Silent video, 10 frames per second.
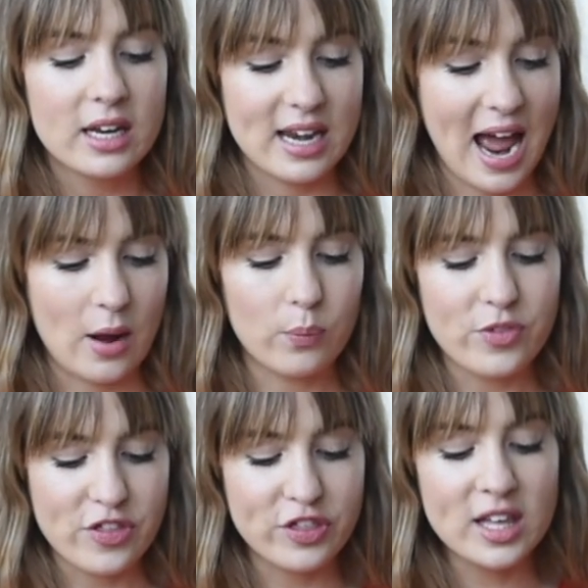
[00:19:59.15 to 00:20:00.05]
Now,
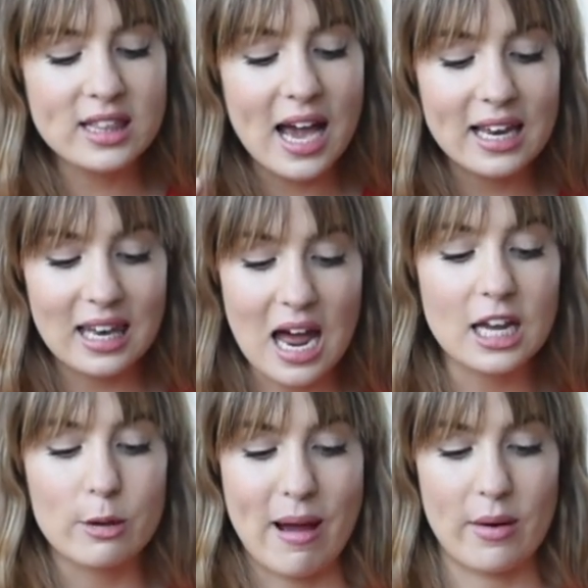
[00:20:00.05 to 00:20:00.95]
the thing that I
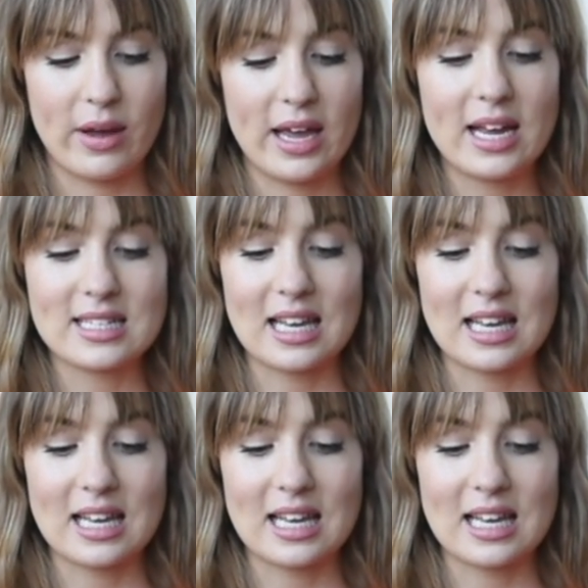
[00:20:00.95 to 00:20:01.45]
like about it is